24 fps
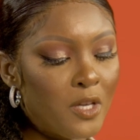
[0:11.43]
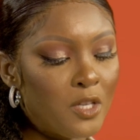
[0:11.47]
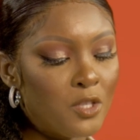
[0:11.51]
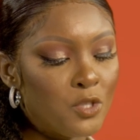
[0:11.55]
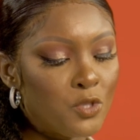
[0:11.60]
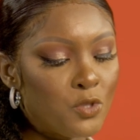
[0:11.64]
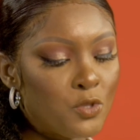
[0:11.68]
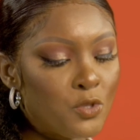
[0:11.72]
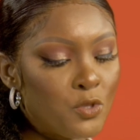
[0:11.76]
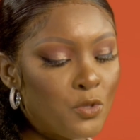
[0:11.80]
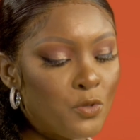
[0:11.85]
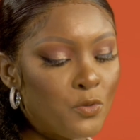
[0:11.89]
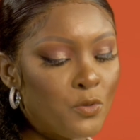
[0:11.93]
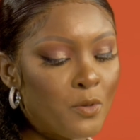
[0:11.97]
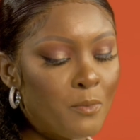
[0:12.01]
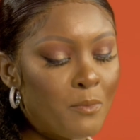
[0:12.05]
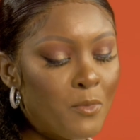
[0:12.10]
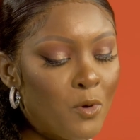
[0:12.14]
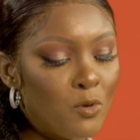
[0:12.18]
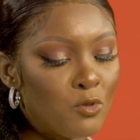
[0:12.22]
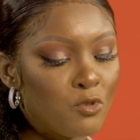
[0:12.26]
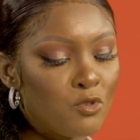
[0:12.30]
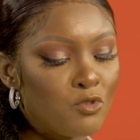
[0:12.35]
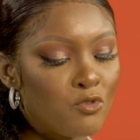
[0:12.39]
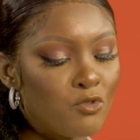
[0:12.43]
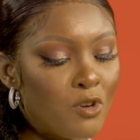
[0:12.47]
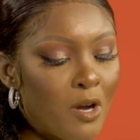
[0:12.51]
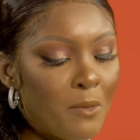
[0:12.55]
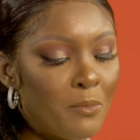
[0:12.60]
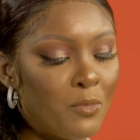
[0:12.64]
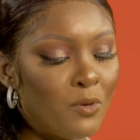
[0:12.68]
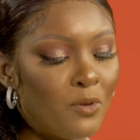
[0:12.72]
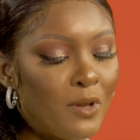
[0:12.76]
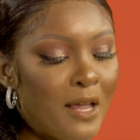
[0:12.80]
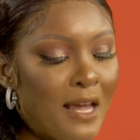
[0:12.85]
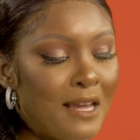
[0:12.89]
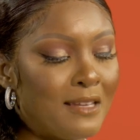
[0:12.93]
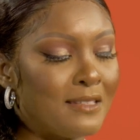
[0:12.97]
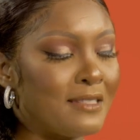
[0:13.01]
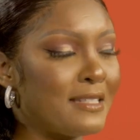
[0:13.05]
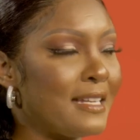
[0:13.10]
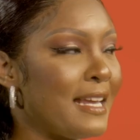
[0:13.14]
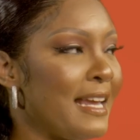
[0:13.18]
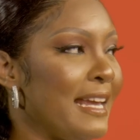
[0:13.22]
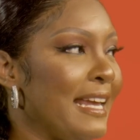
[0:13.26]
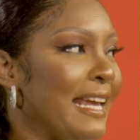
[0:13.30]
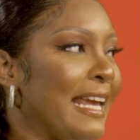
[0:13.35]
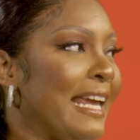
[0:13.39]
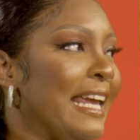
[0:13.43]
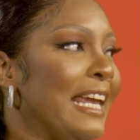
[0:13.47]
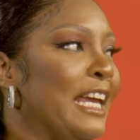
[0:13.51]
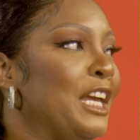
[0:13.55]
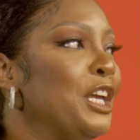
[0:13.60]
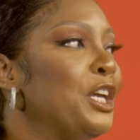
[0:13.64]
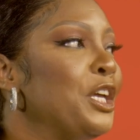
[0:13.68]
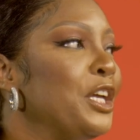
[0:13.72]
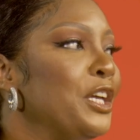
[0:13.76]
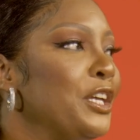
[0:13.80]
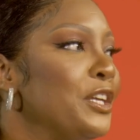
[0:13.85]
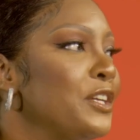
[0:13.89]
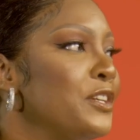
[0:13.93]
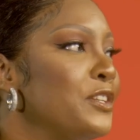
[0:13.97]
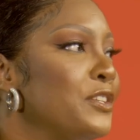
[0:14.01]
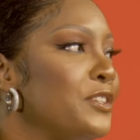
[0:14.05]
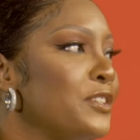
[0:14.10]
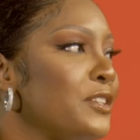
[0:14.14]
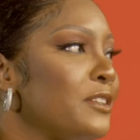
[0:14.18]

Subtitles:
into the most trouble as a kid?